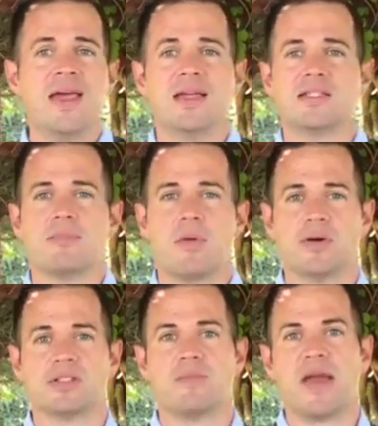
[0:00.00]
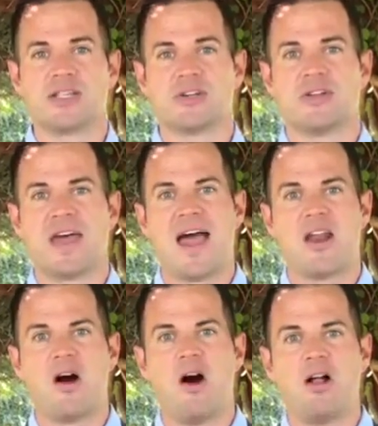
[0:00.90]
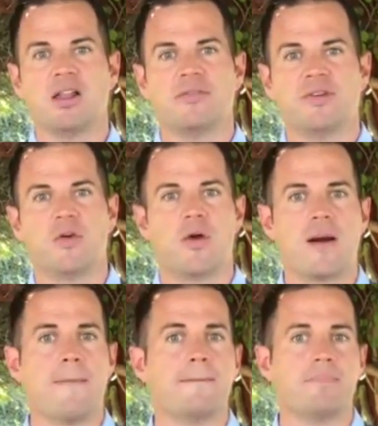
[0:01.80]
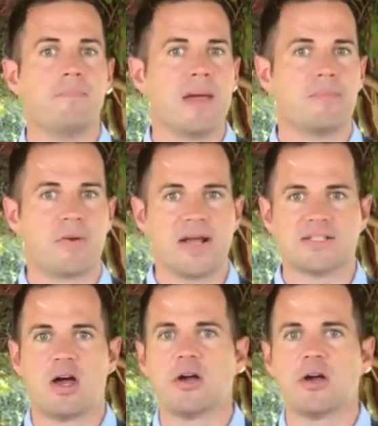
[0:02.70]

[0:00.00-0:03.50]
it's important to make sure that all of your membranes,